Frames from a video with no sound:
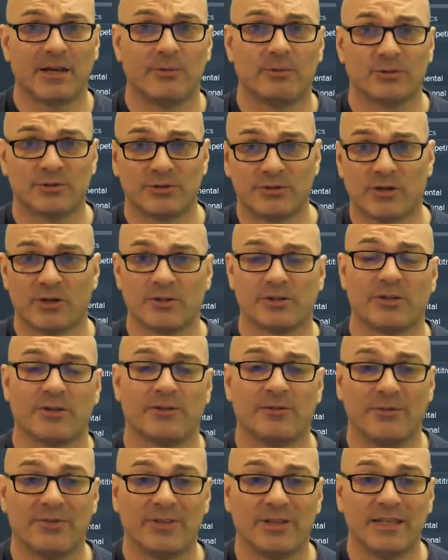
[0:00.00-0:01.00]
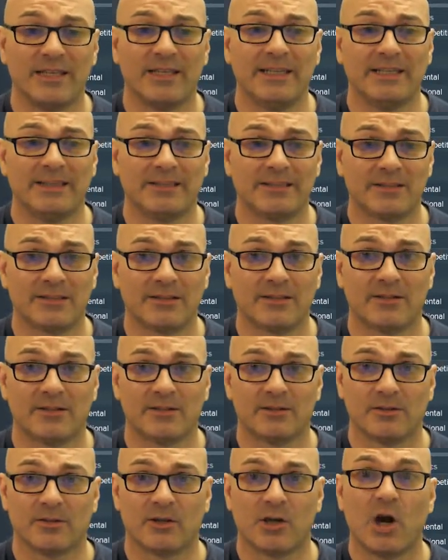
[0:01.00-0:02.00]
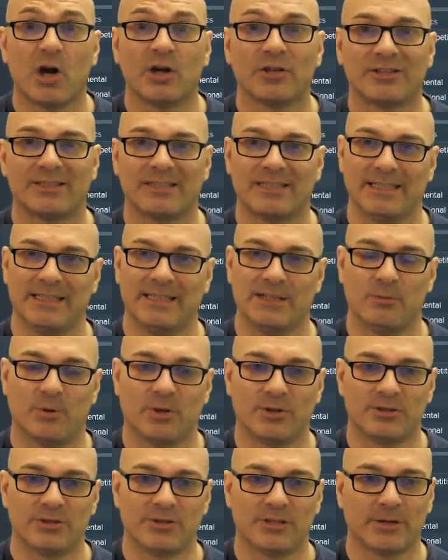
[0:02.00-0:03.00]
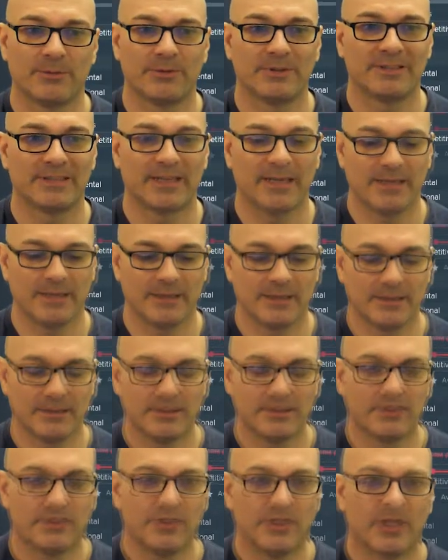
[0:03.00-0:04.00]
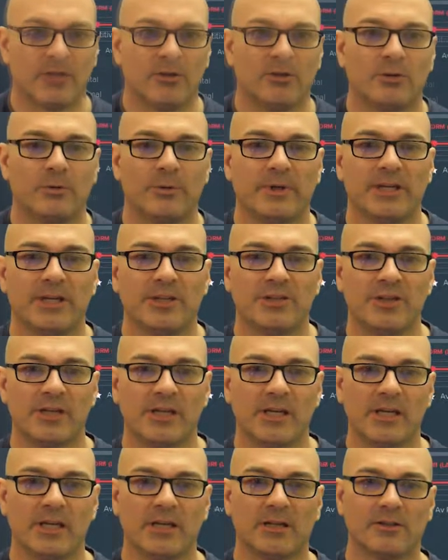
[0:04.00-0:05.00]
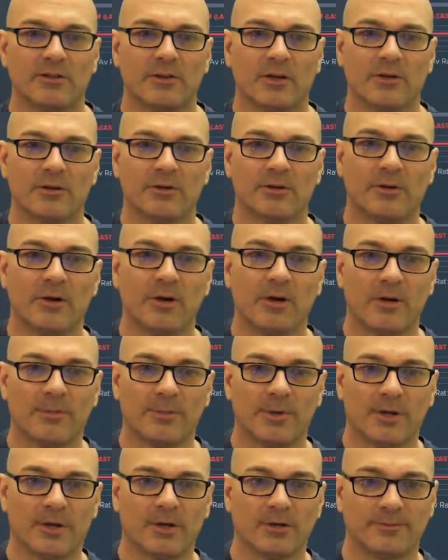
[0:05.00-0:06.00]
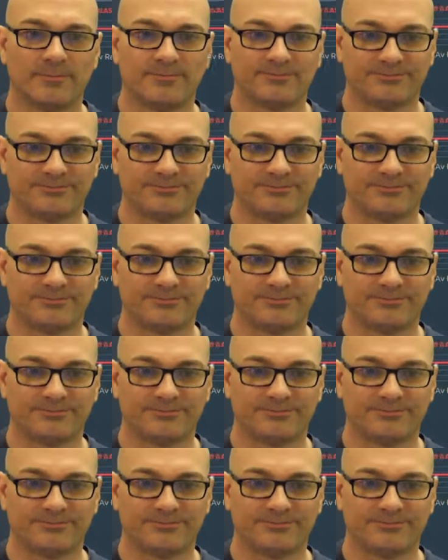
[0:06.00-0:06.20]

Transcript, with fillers: and we'll start off with the least costly one, shall we say. Gianluigi Donnarumma.